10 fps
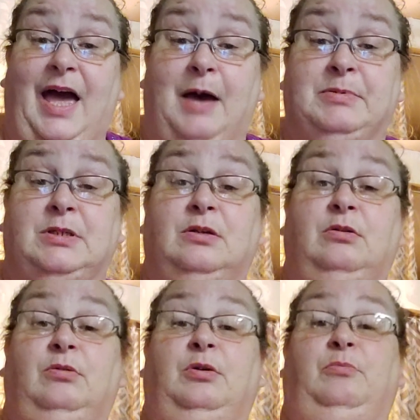
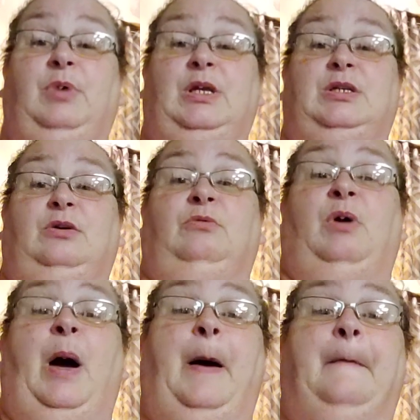Absolutely, we
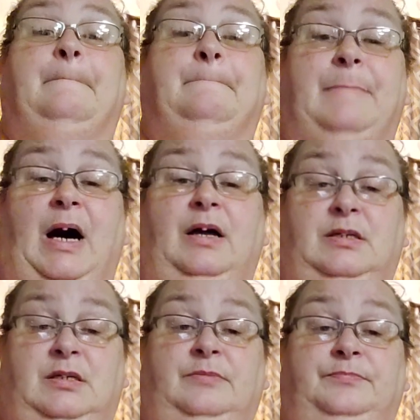do.
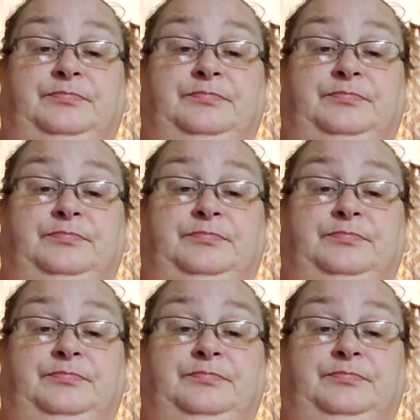But